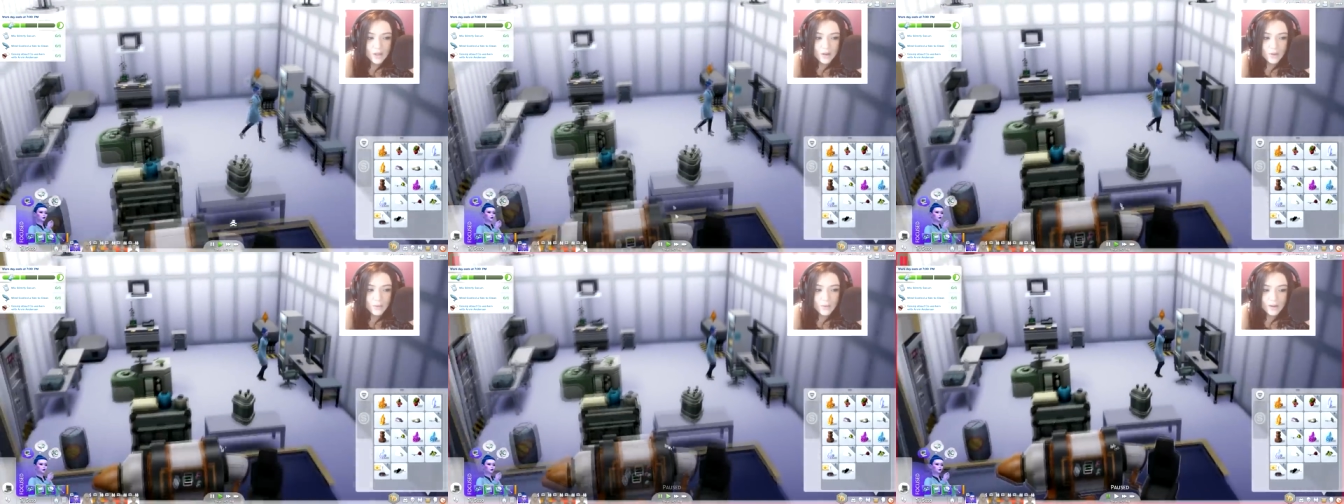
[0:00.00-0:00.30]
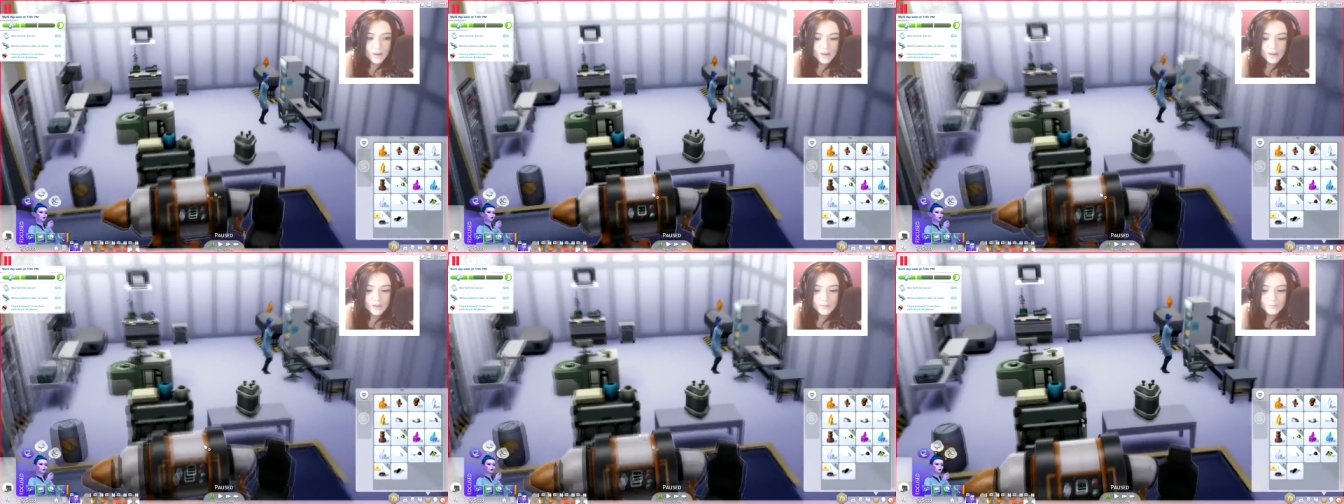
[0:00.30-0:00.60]
So,
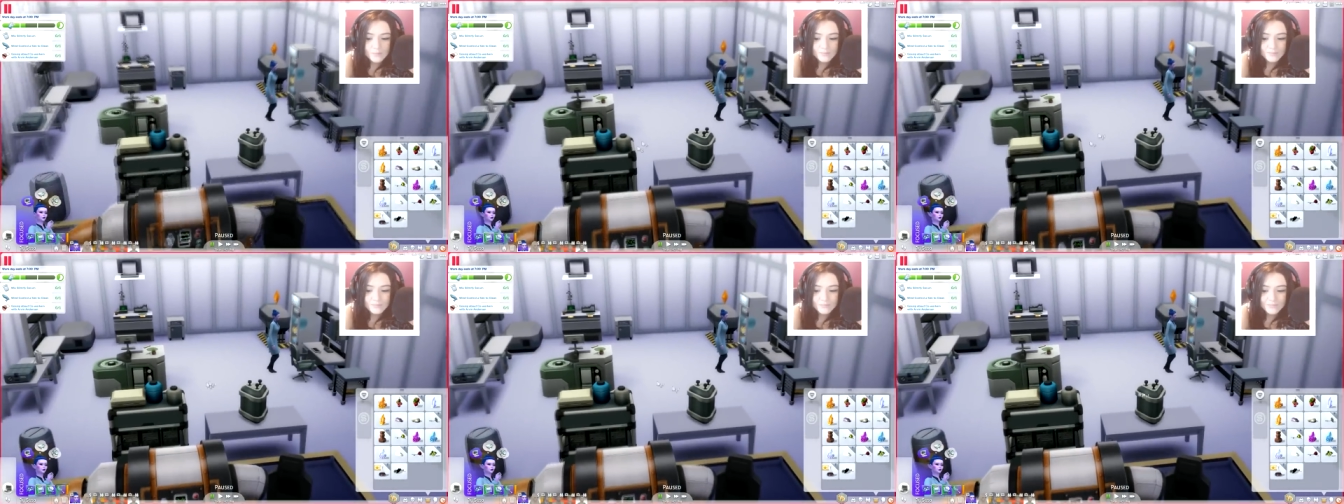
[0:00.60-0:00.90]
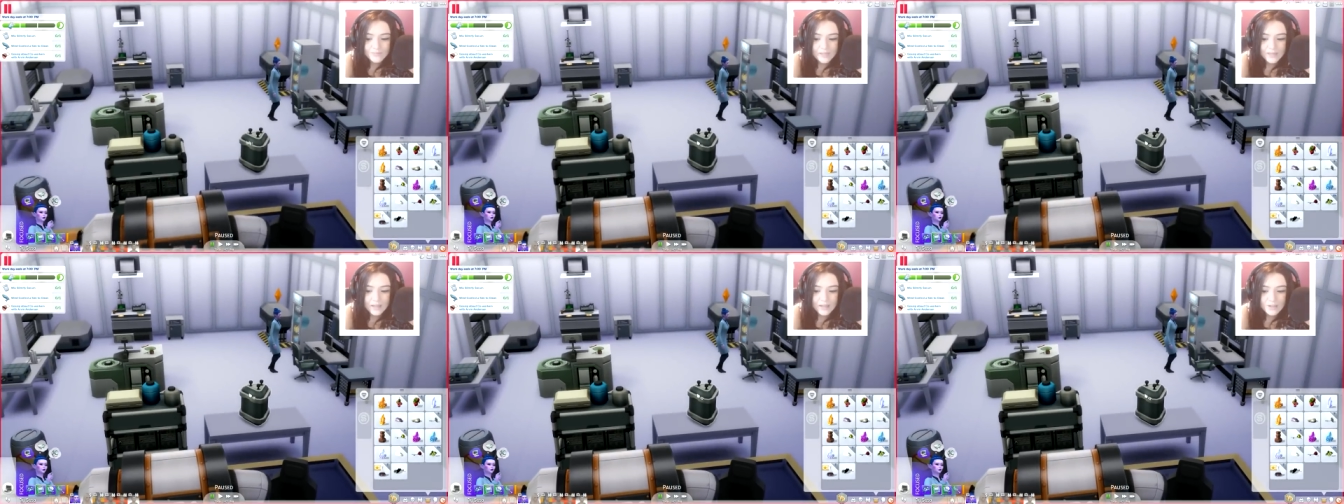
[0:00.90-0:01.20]

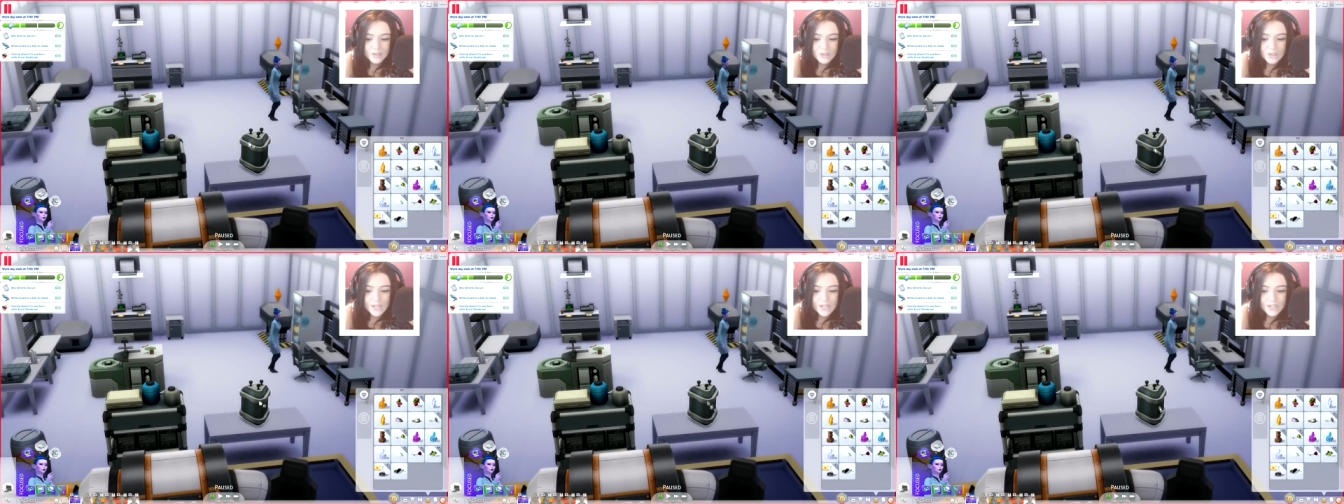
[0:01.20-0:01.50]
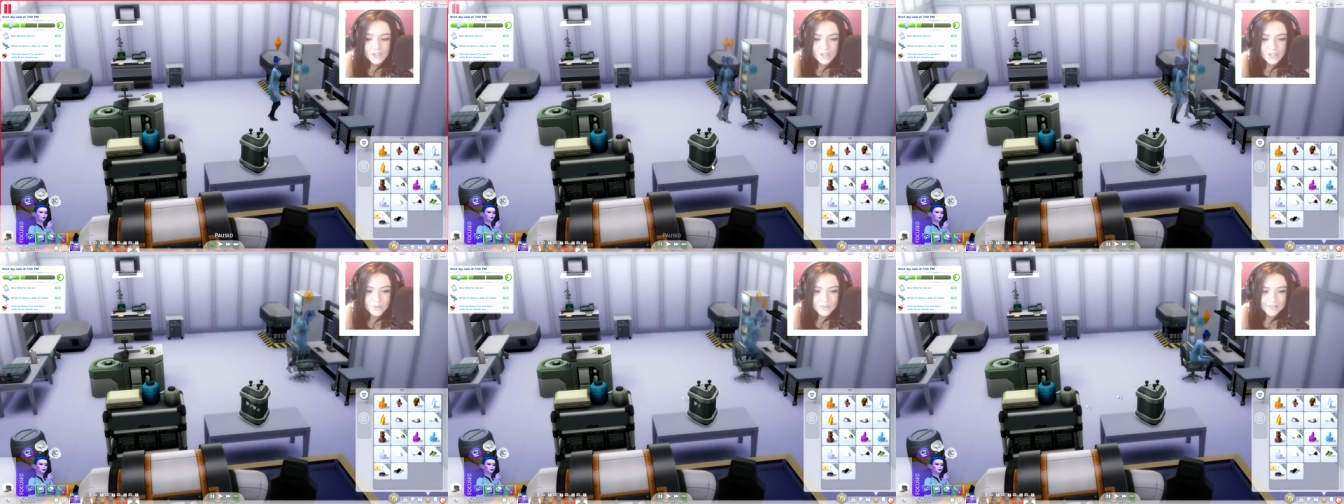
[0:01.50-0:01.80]
um, yeah,
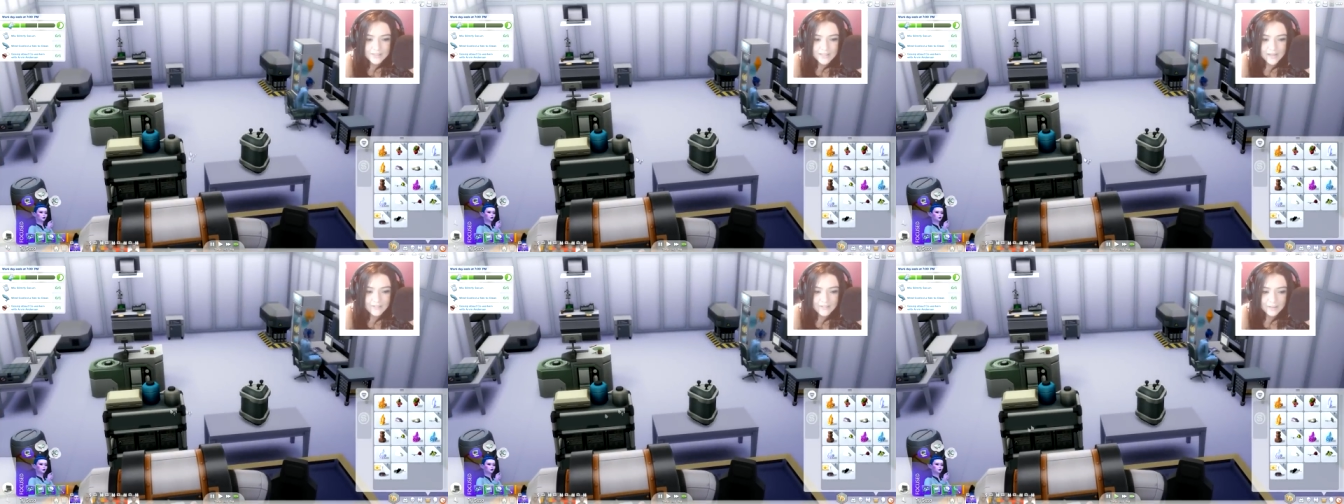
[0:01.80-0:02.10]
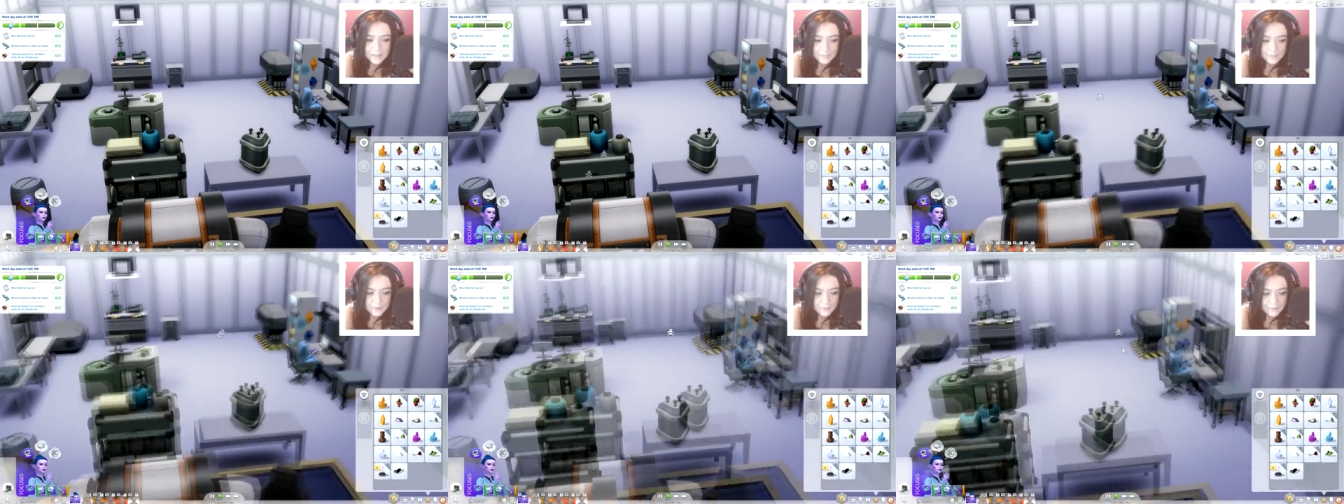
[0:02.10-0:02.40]
she actually wants
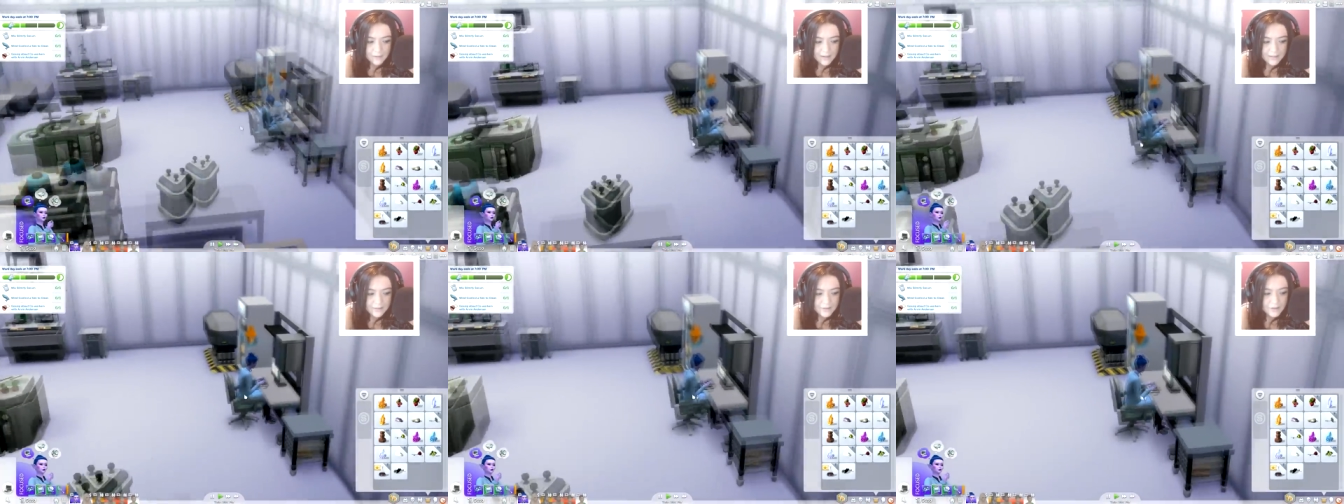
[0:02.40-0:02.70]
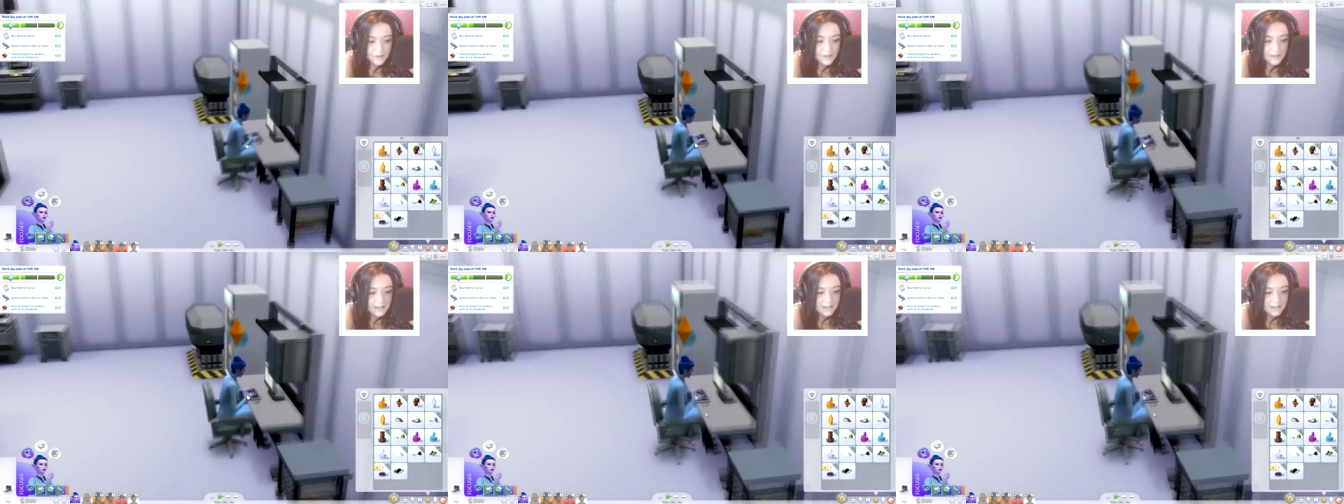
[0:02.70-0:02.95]
to have a little bit of fun.